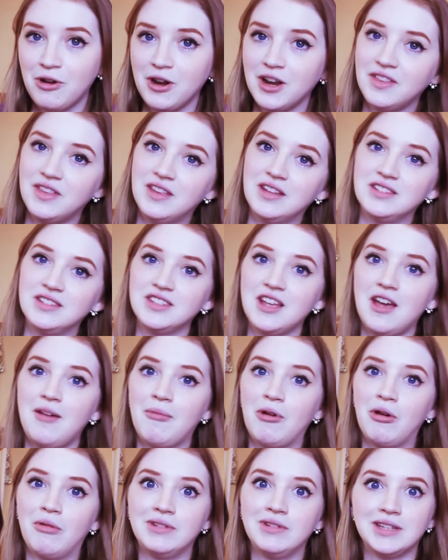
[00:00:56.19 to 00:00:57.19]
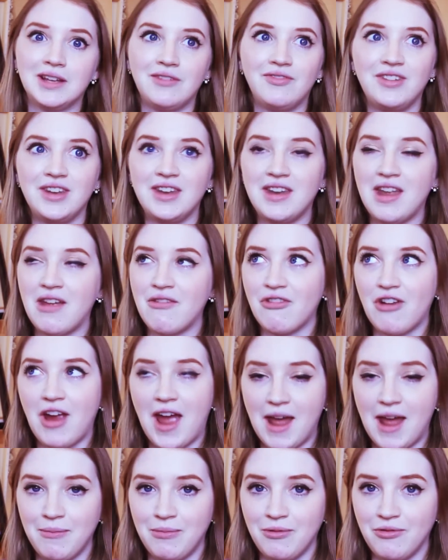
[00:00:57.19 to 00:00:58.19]
and then some are ones I've never
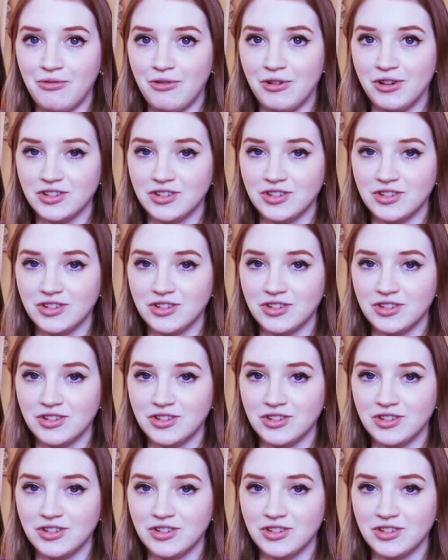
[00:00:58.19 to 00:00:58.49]
had before.